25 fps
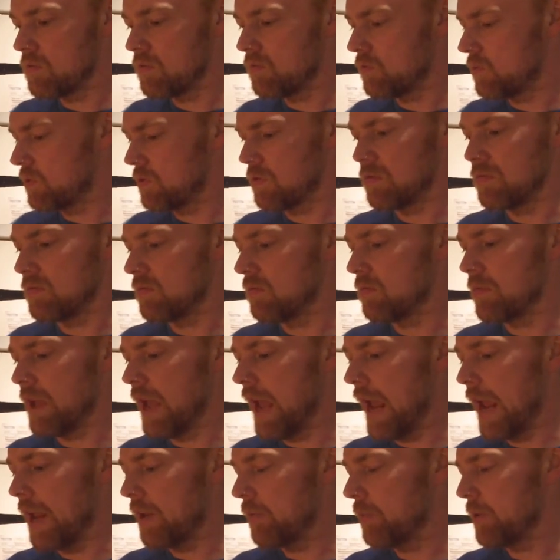wasn't
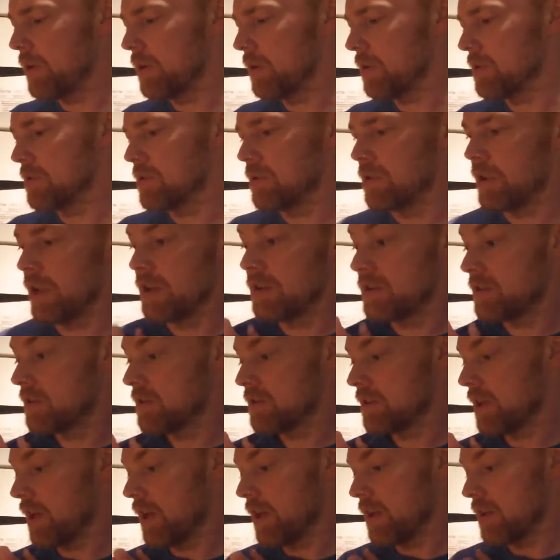anywhere as nice as
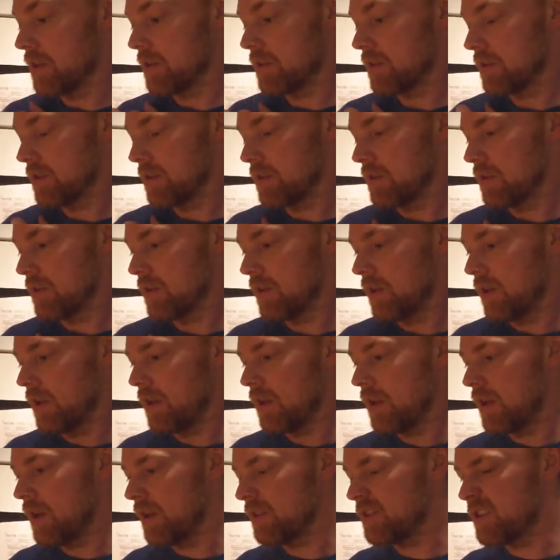that.
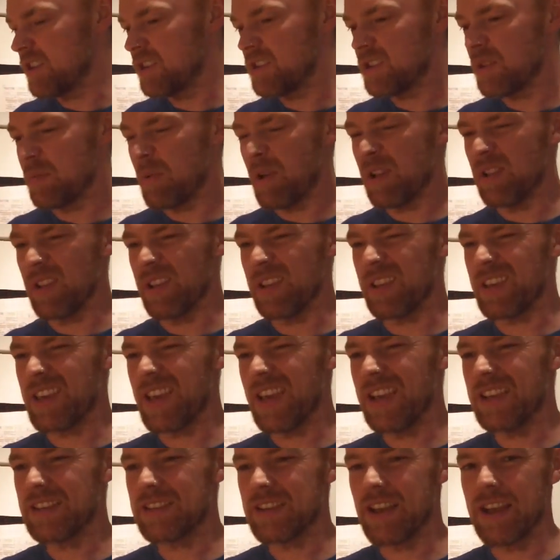It tasted a bit like
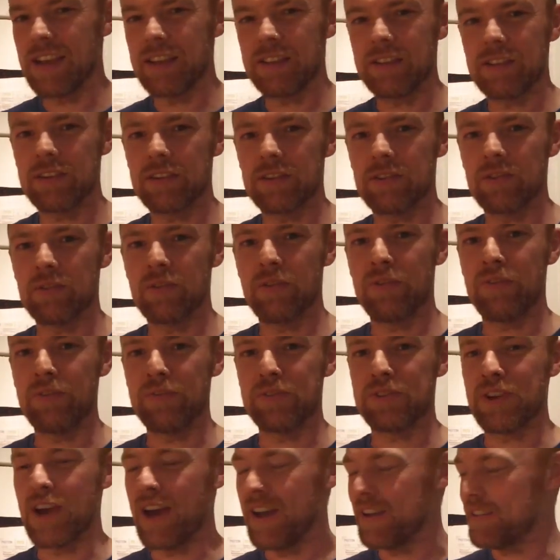K-cider. I don't know if you've
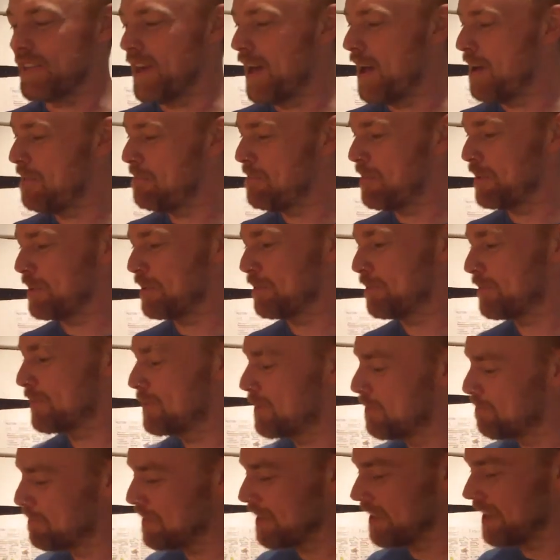tried that, but
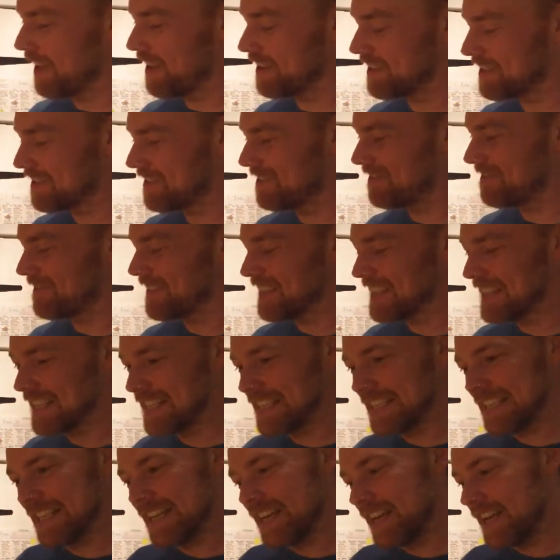to me
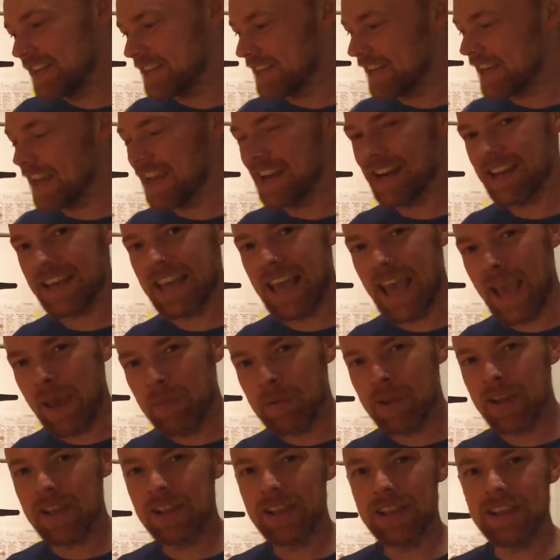it's a kind of
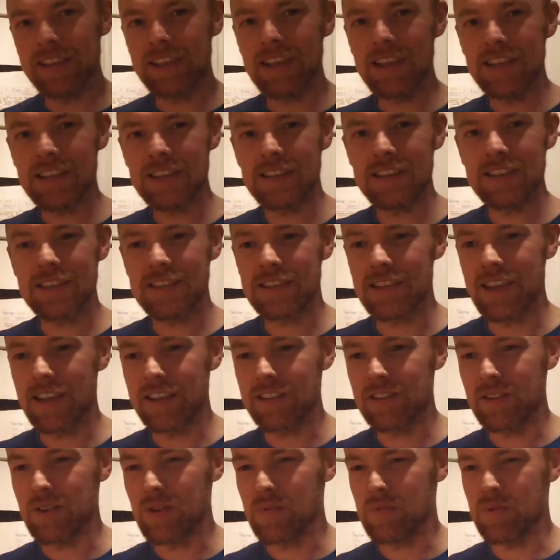chemically tasting
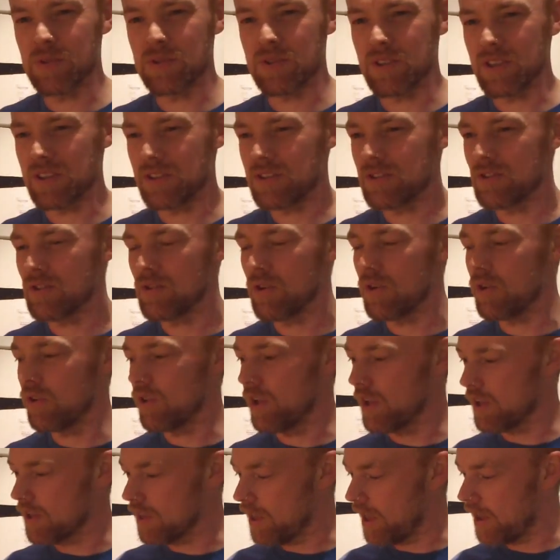cider almost. It's not
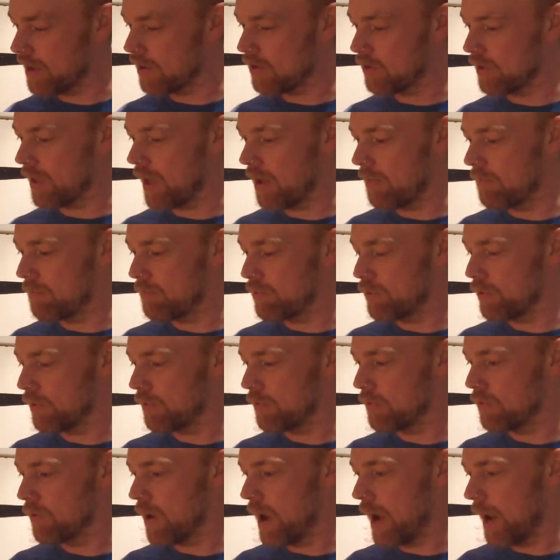like that, got that
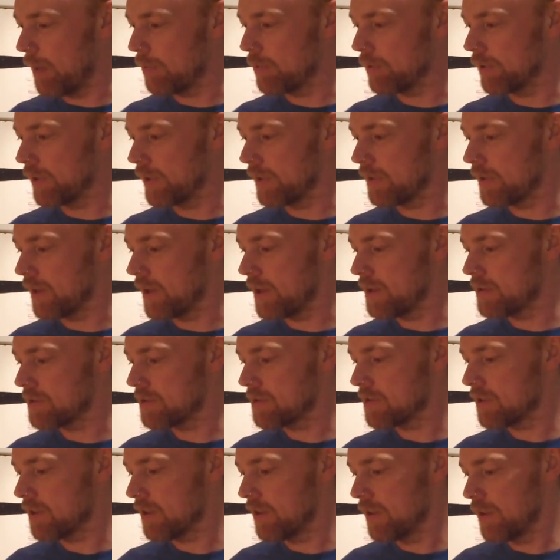beautiful appley taste.
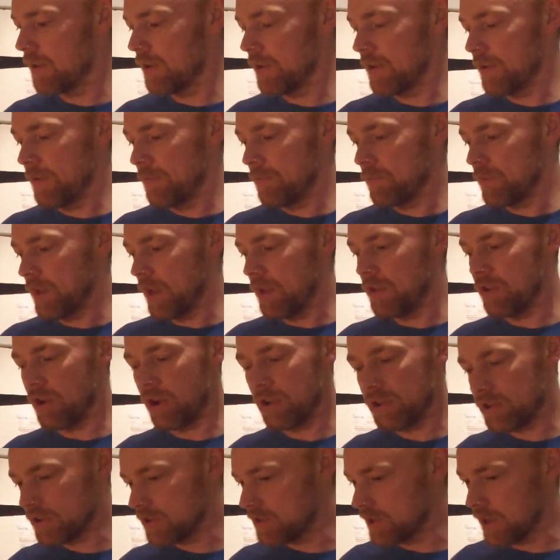And none
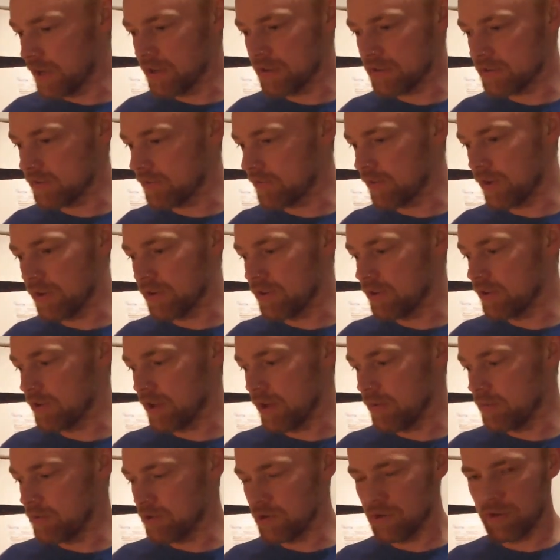of the ciders I've done in
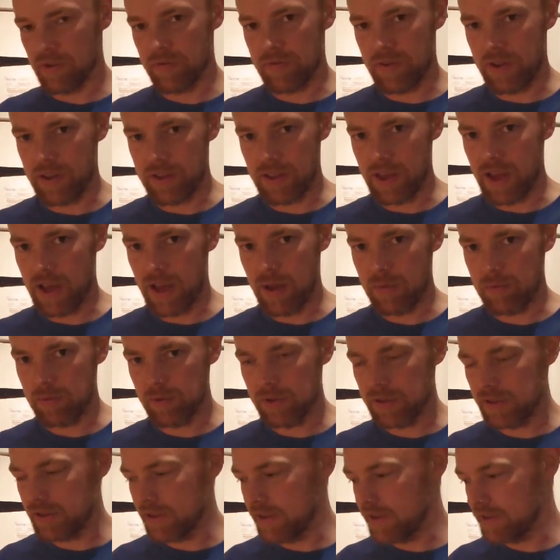Demijohn have had that
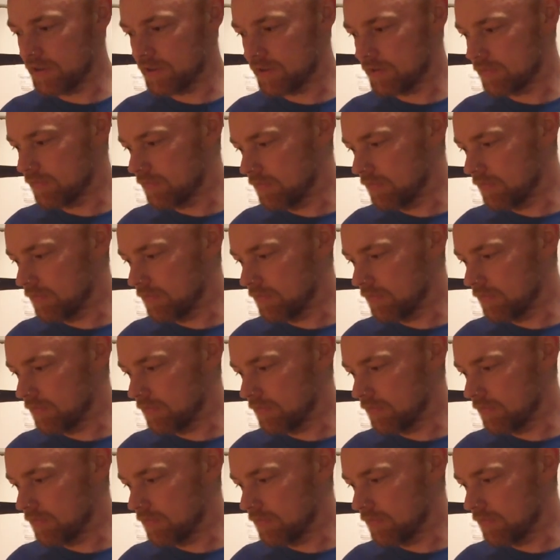appley taste.